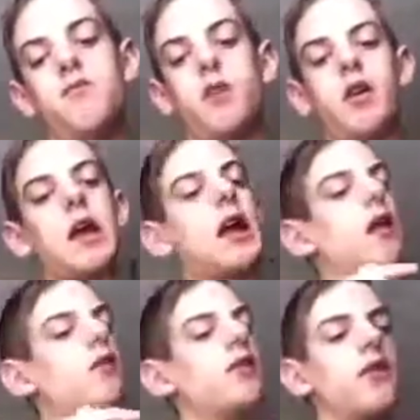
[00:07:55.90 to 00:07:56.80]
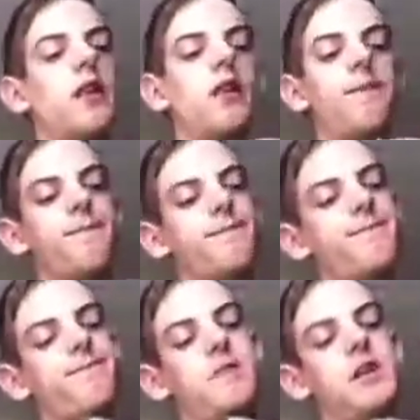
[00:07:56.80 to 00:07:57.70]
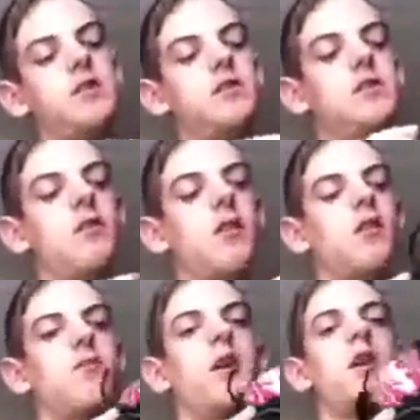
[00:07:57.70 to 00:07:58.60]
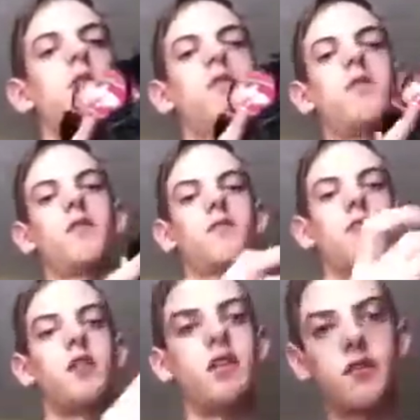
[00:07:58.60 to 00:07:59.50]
but I got over that. Also, the other mod, which is really